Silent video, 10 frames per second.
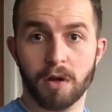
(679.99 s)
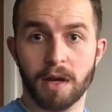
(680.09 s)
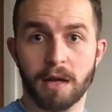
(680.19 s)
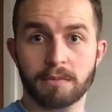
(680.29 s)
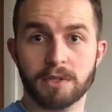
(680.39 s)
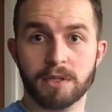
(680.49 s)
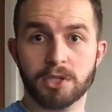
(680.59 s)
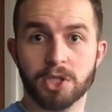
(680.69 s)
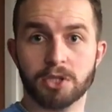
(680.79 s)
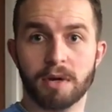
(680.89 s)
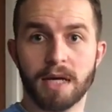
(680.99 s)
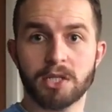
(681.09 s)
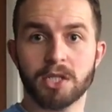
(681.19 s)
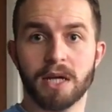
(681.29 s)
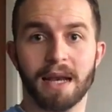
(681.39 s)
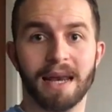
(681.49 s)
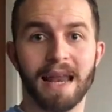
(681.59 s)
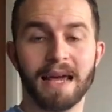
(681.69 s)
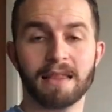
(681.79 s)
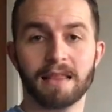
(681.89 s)
help to stretch and
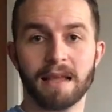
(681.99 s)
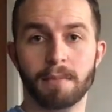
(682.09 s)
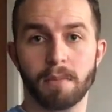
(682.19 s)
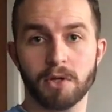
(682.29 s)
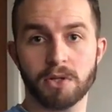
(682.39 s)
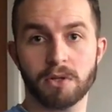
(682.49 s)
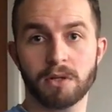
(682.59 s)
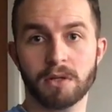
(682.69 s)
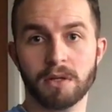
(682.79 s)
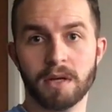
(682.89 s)
lengthen that muscle